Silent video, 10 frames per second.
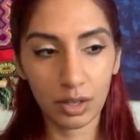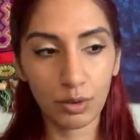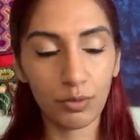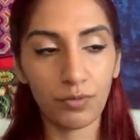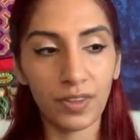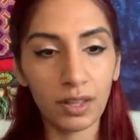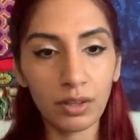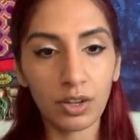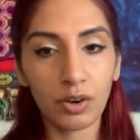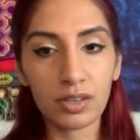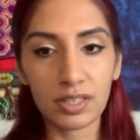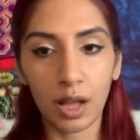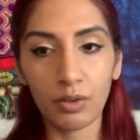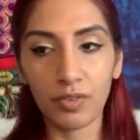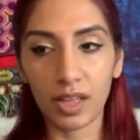
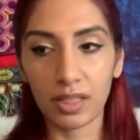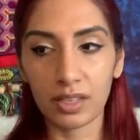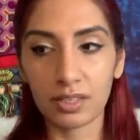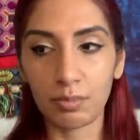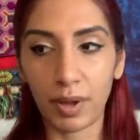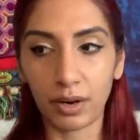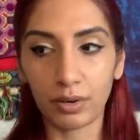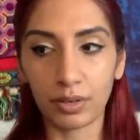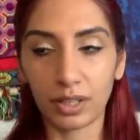yourself in this better,